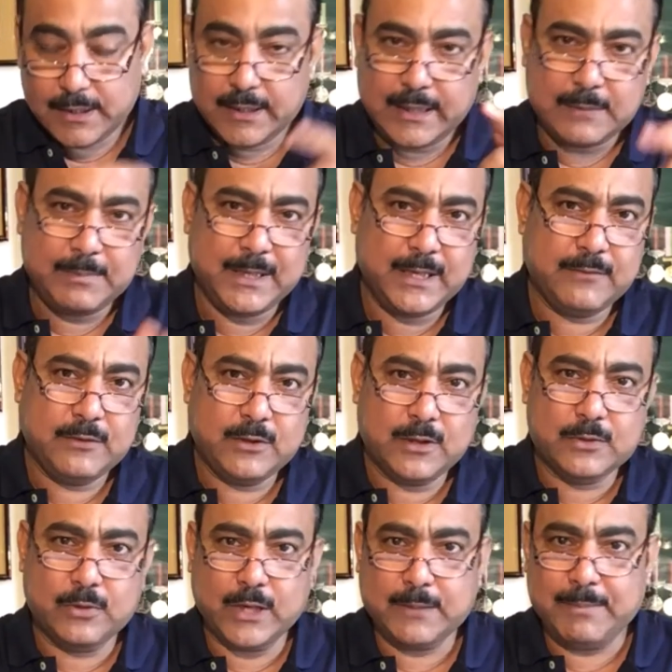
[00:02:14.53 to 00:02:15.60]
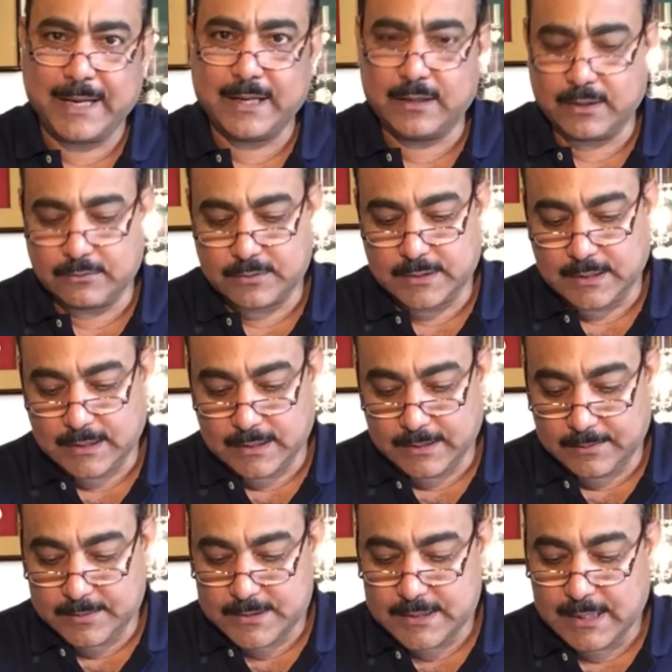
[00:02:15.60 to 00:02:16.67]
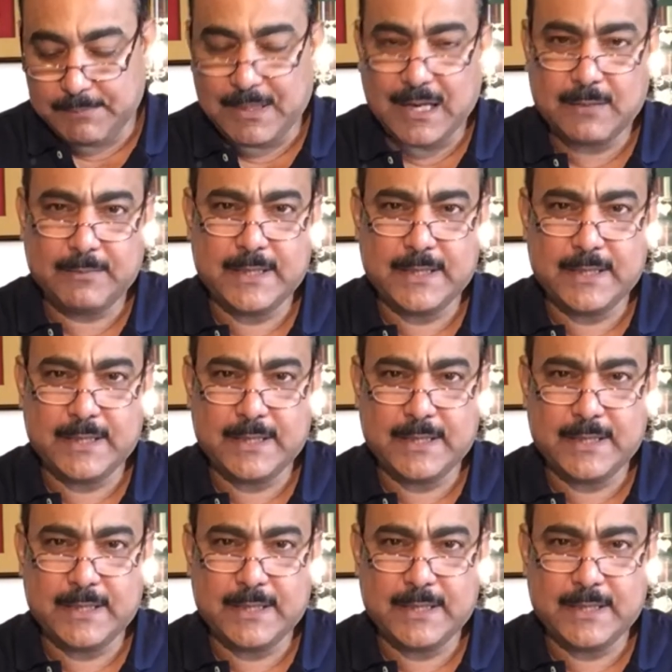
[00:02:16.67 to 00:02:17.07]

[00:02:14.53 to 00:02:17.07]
Let me give you a quick background. CPEC